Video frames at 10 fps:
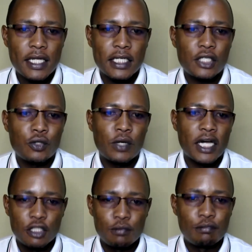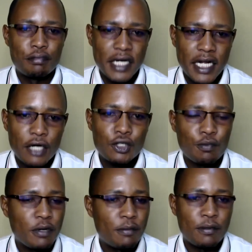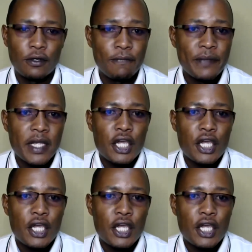that you can't bring out to people,